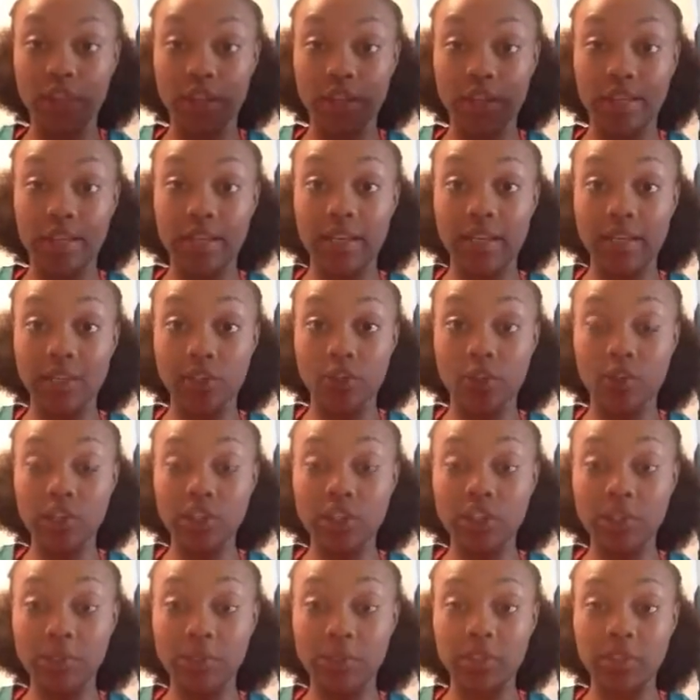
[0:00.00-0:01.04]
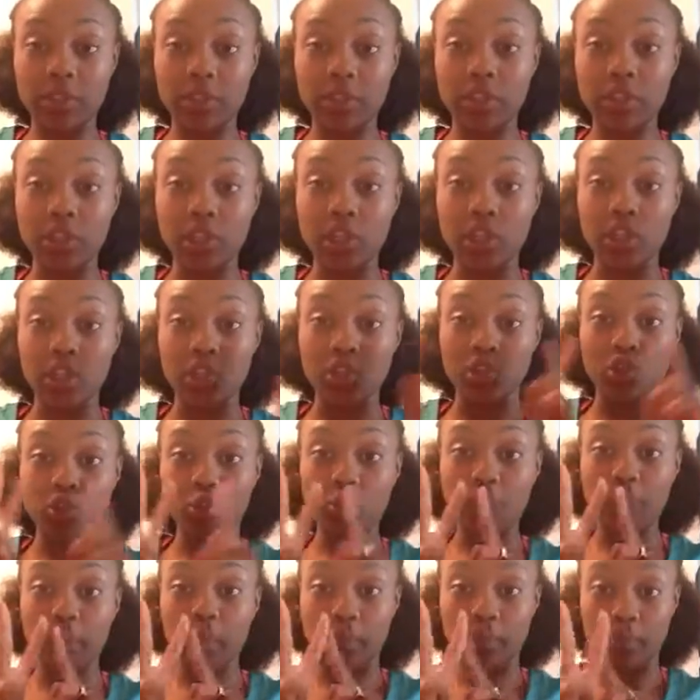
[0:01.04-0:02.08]
and again, a courtship is
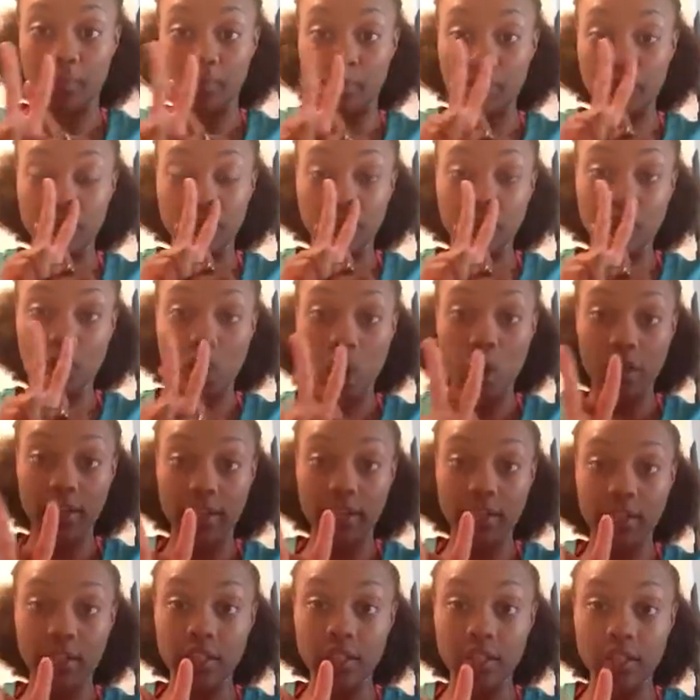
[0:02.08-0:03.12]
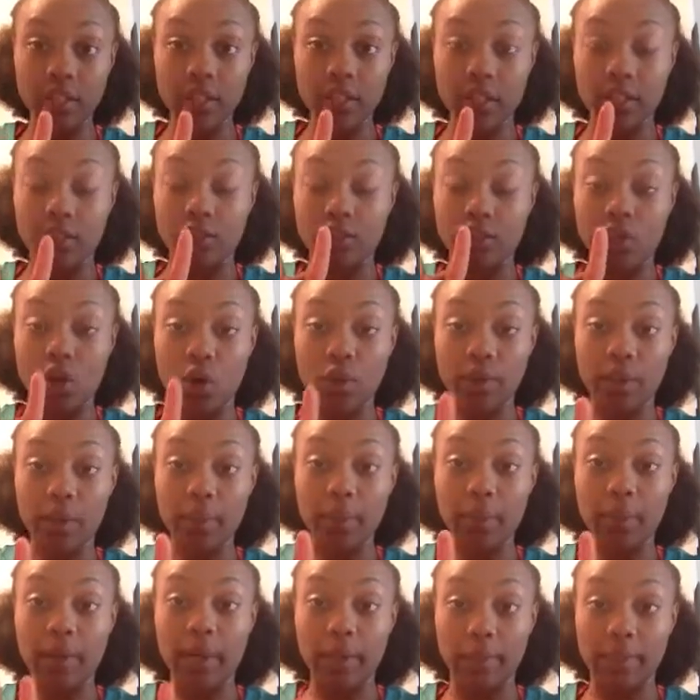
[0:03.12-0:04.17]
two people their
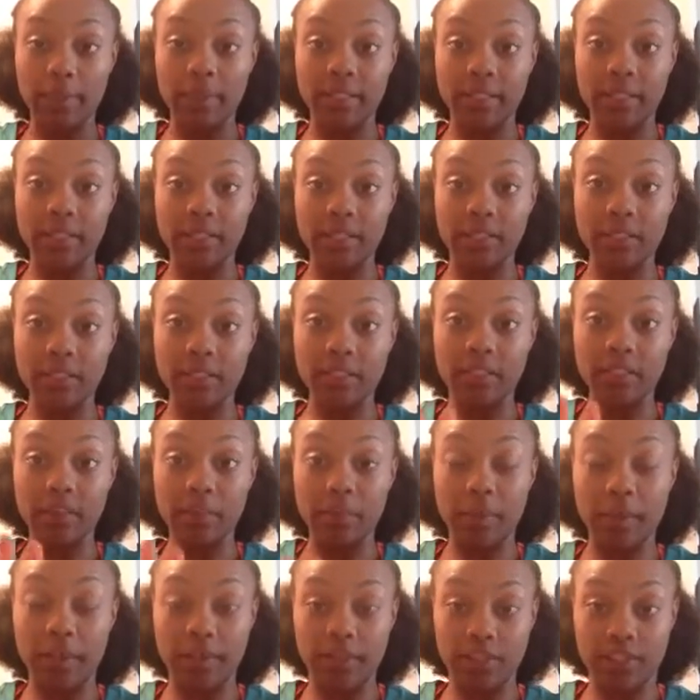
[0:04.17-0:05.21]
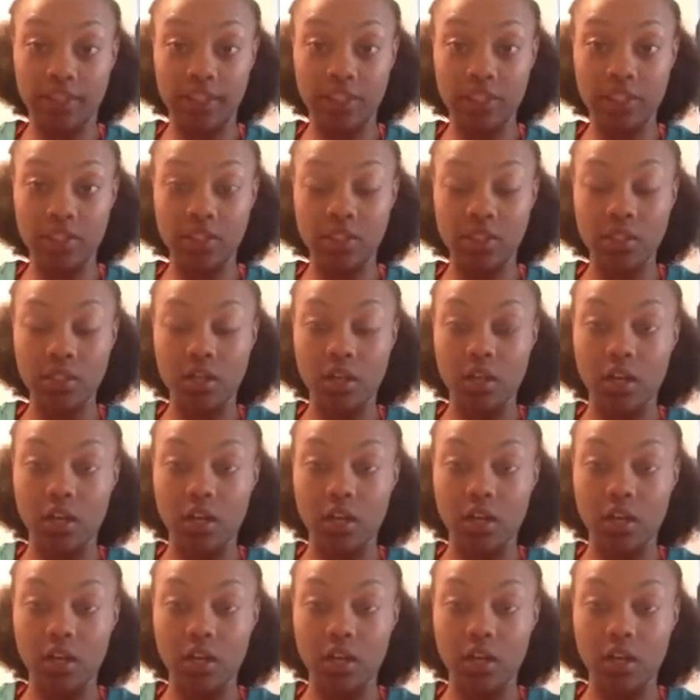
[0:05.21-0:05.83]
longing purpose is marriage.